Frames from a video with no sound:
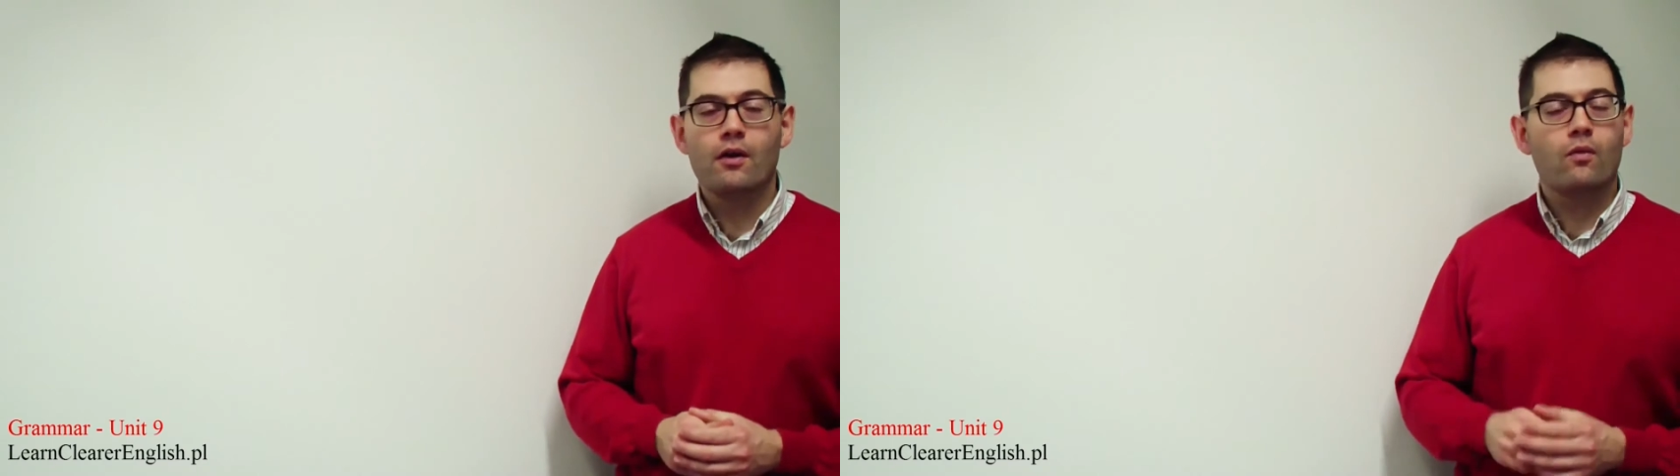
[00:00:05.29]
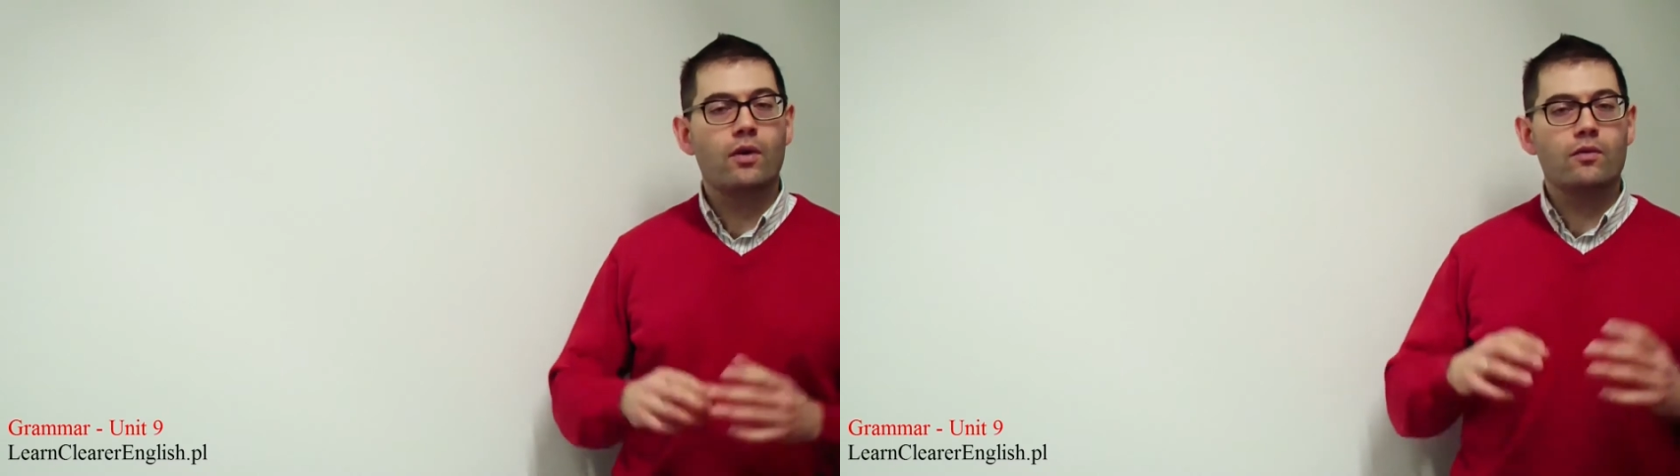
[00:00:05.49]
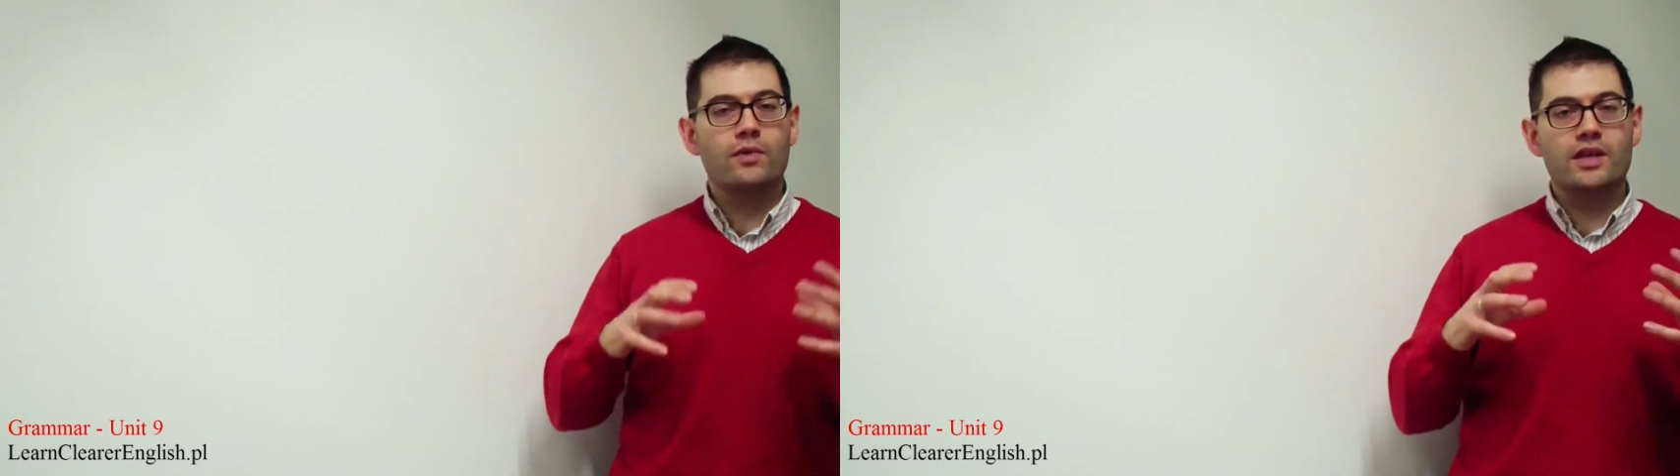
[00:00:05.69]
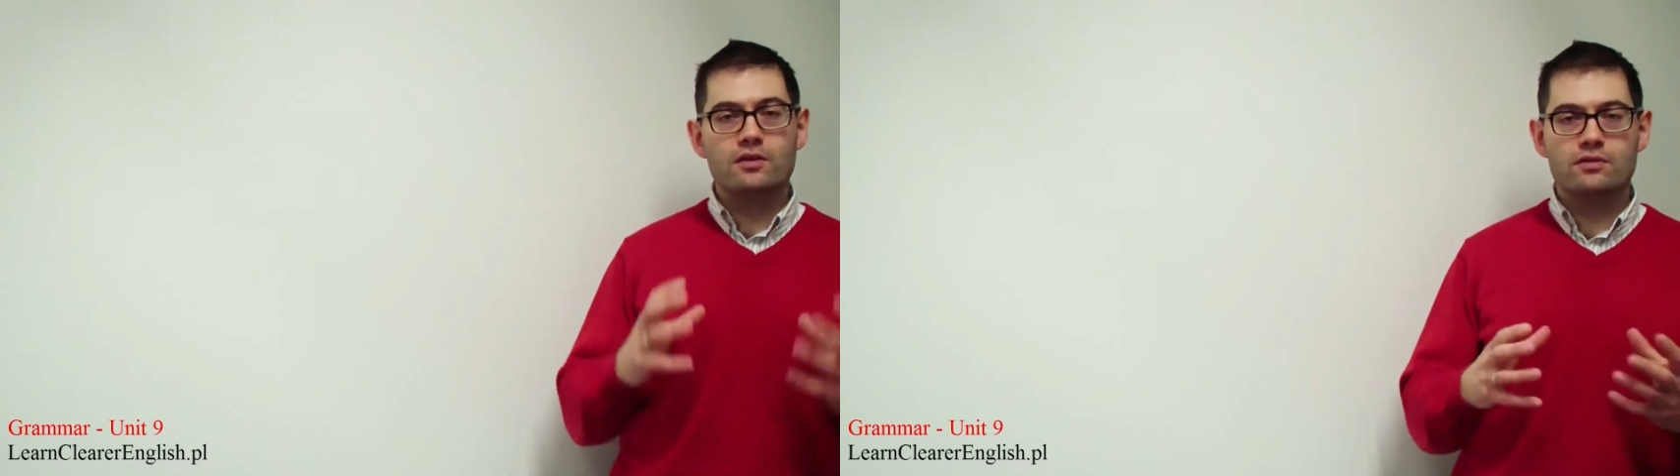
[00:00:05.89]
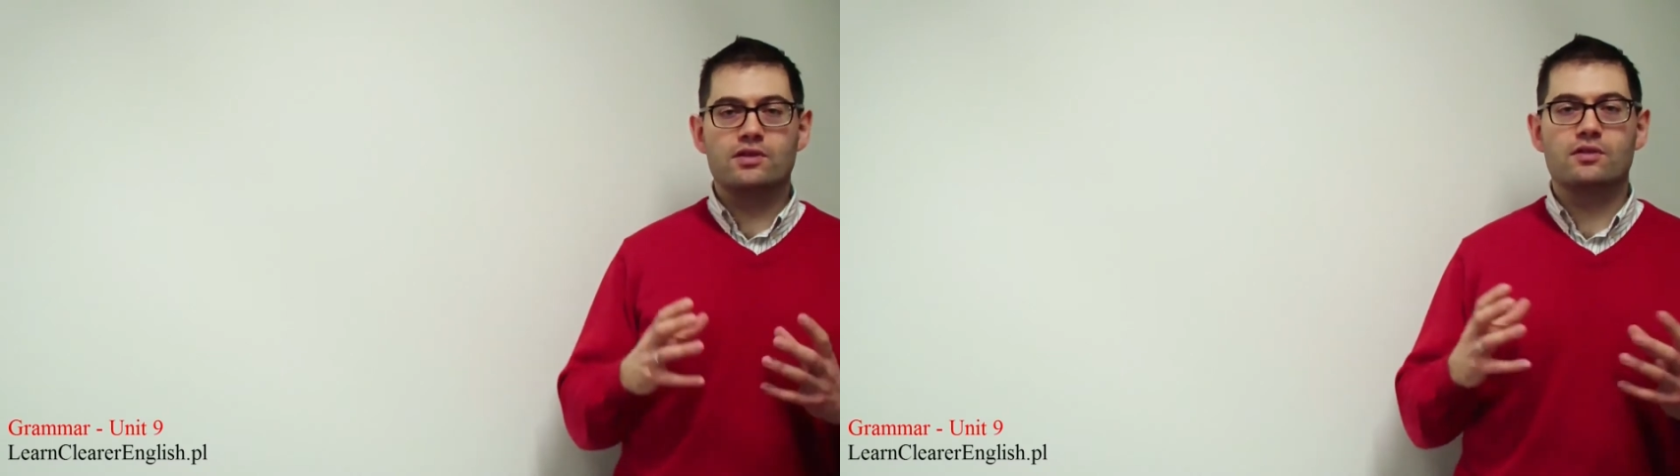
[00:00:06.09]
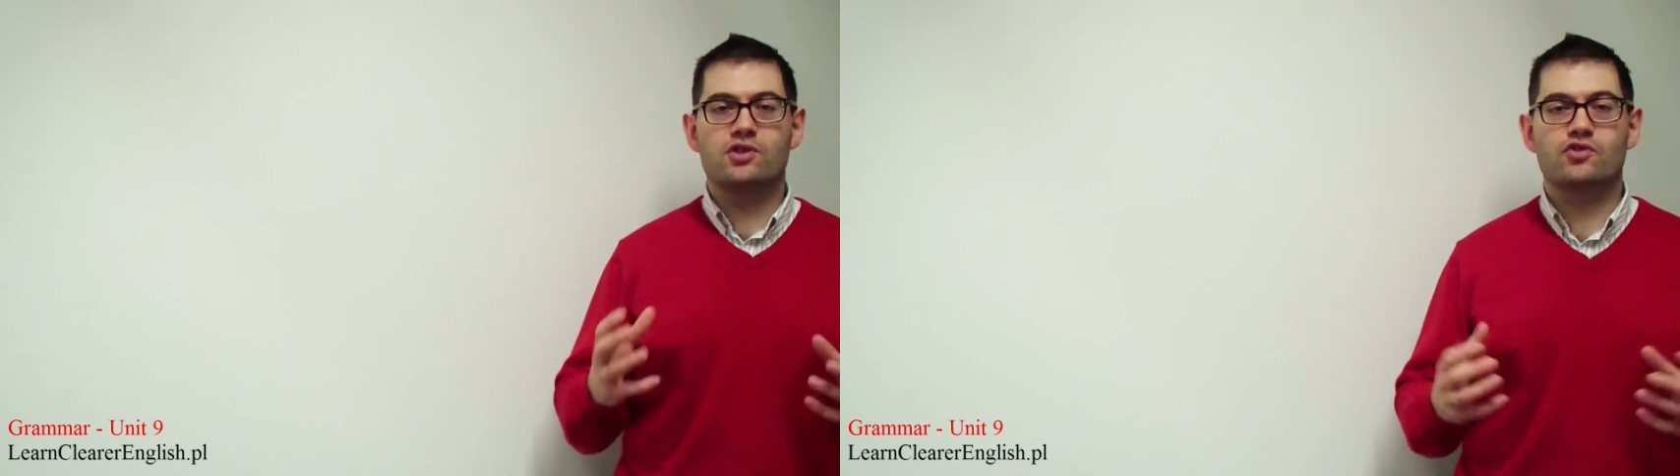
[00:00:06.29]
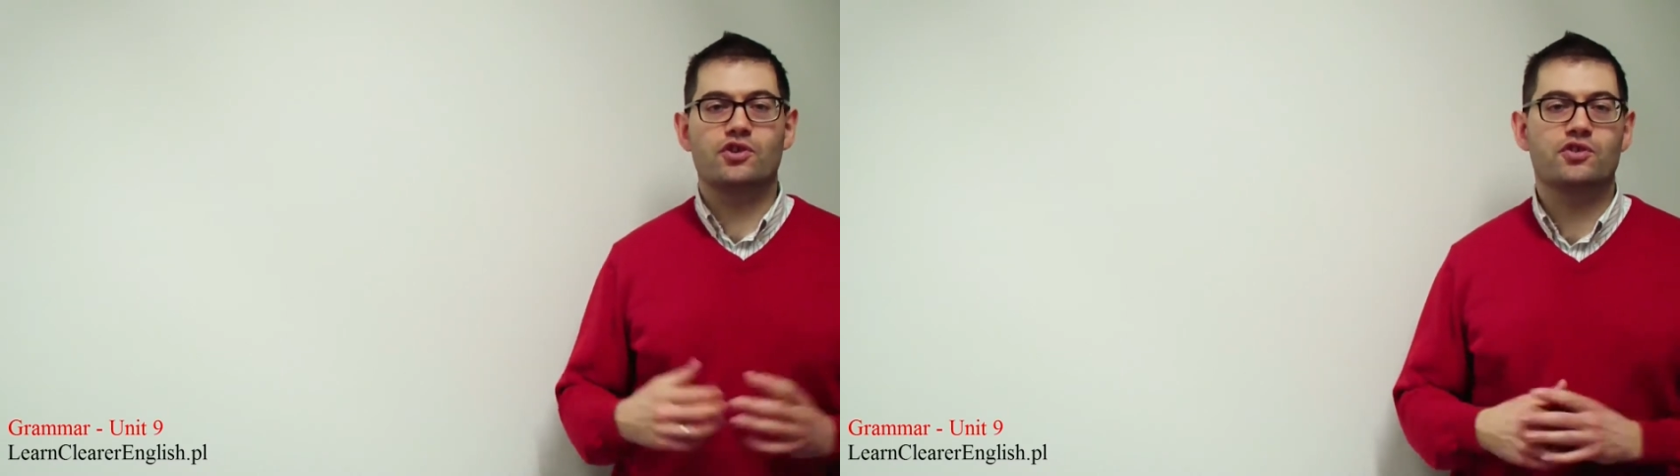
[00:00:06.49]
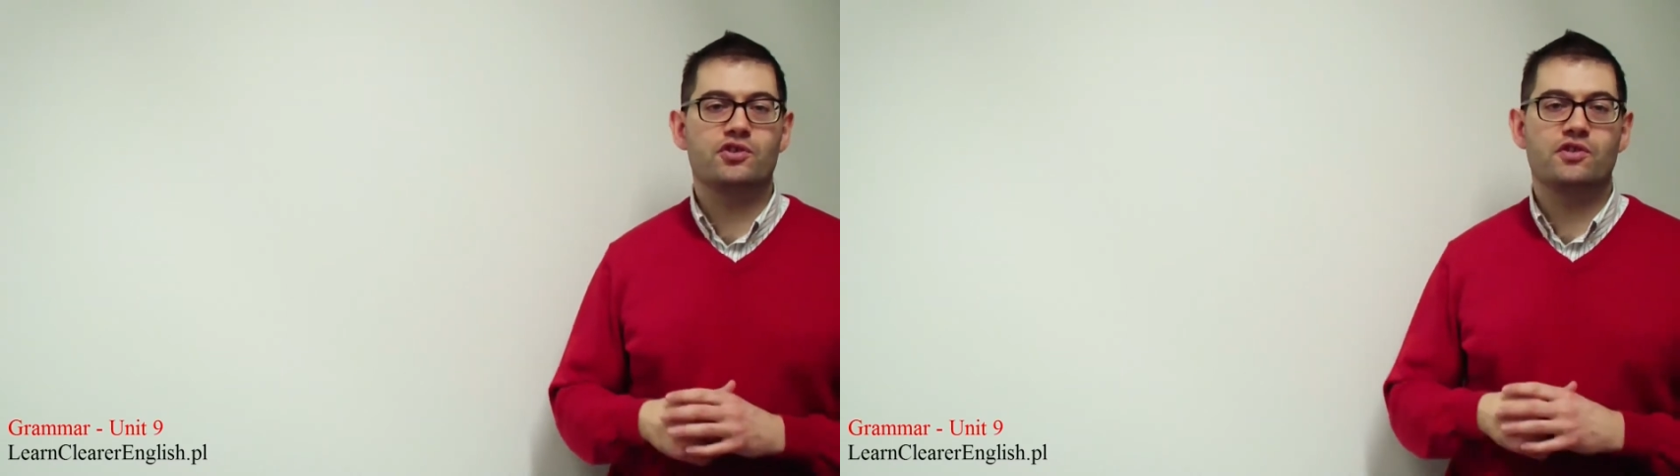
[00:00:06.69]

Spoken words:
When we use those structures